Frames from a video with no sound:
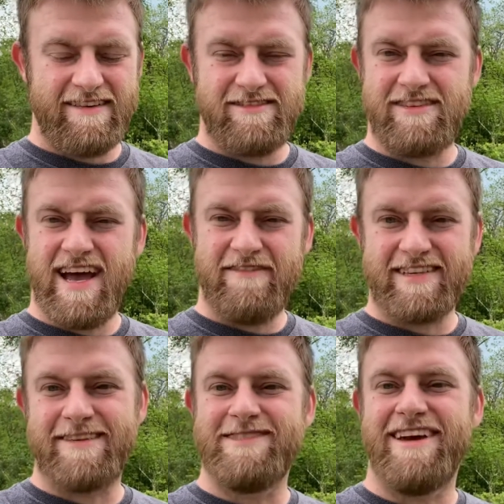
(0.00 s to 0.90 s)
having
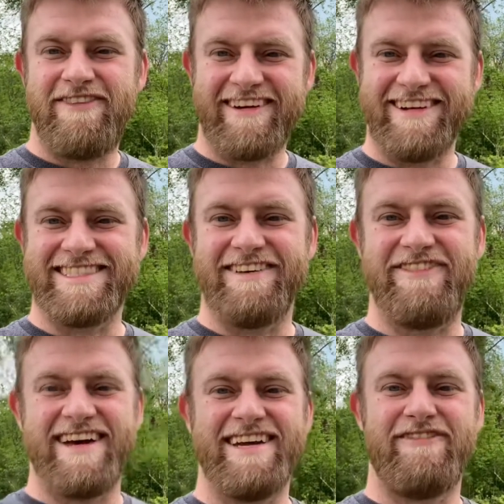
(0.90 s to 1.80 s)
some difficulty
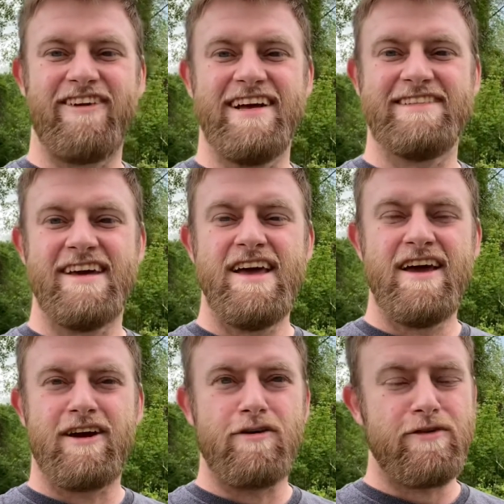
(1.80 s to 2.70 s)
finding friends,
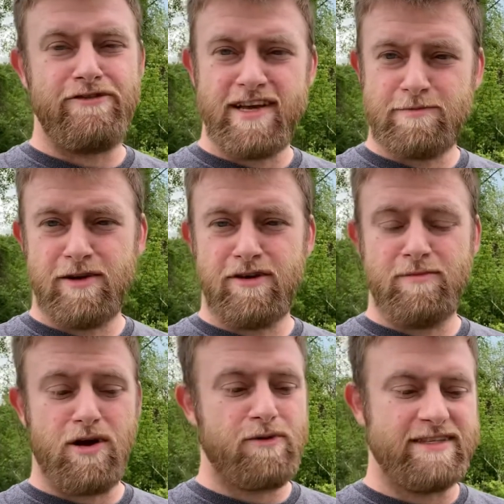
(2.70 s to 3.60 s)
go to a Facebook
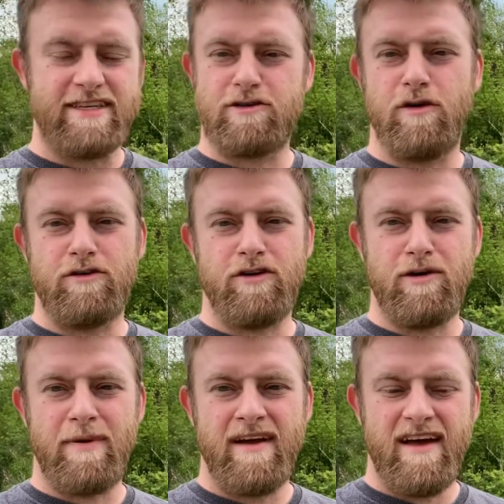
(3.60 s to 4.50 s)
group, go to a Discord
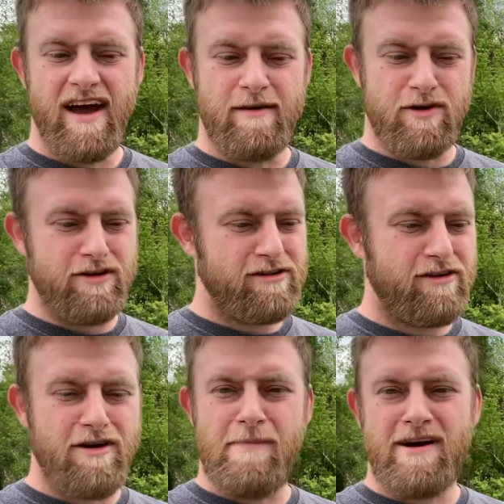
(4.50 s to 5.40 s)
group, go to your
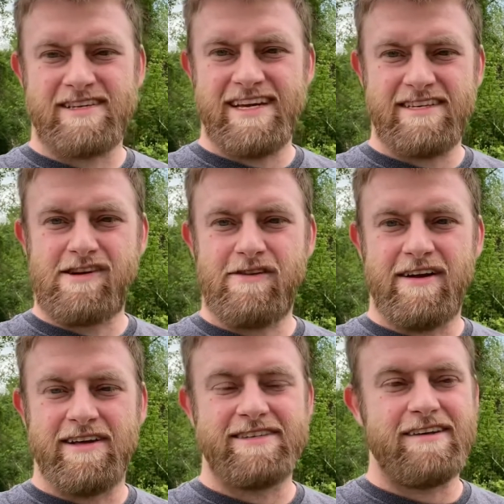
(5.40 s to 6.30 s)
local parks and ask
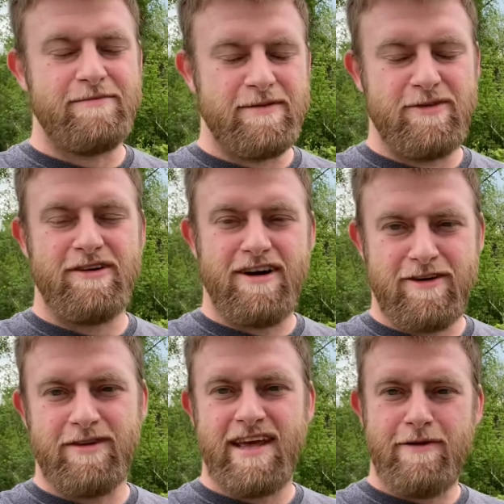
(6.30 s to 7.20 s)
around. It's a little bit more
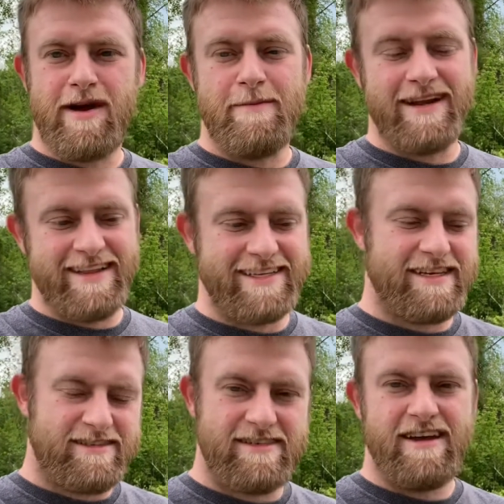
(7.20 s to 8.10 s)
awkward that way, but at least
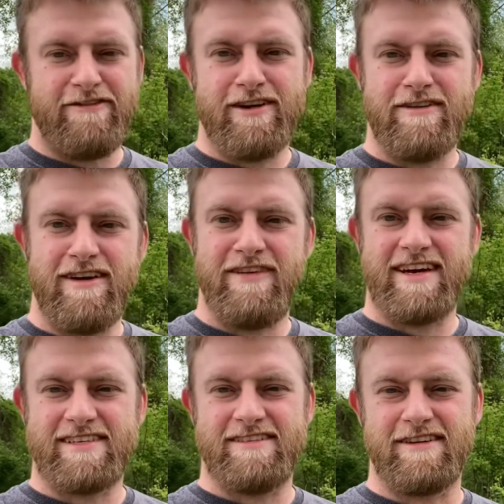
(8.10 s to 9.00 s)
that's, if you don't have
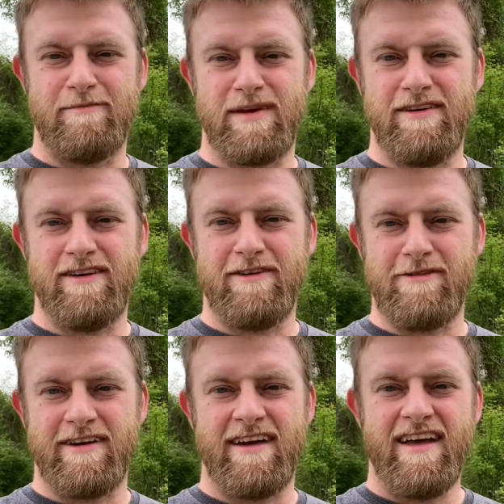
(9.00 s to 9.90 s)
access to a computer,
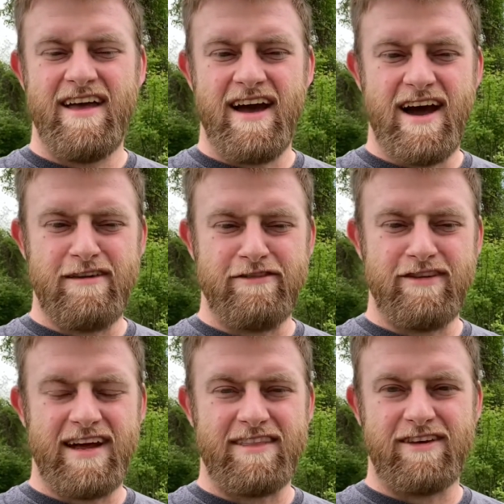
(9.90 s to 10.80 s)
or if
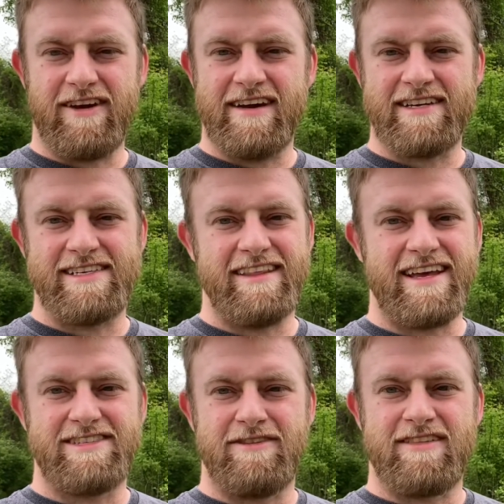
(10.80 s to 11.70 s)
you're not the greatest at
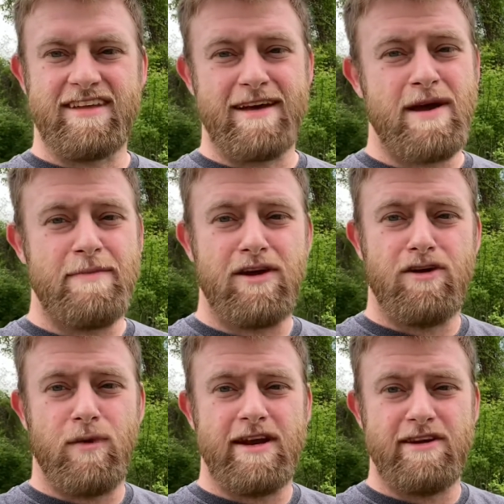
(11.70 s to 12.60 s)
that sort of thing, that might be a
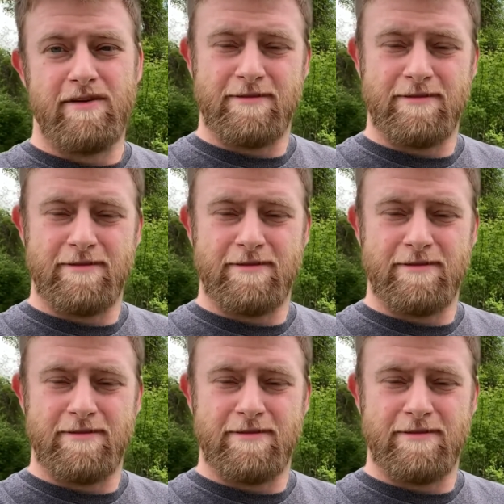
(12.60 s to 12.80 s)
good way to do it.